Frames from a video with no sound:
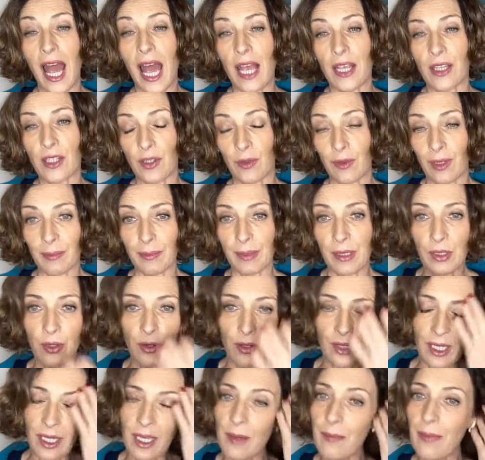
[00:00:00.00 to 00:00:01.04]
So I'll be
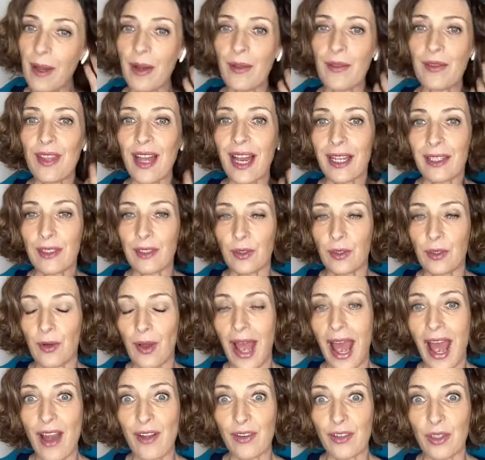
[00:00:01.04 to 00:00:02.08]
talking about that, you know,
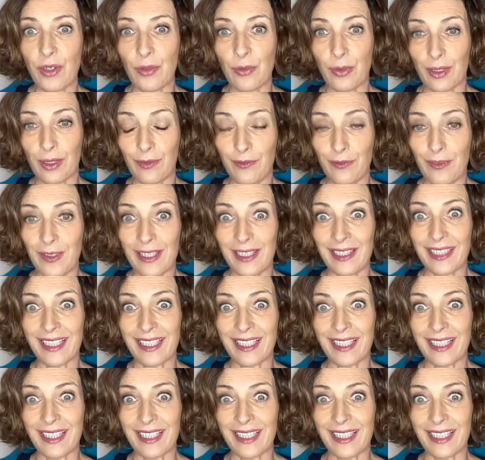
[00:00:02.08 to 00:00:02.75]
how do you want to feel,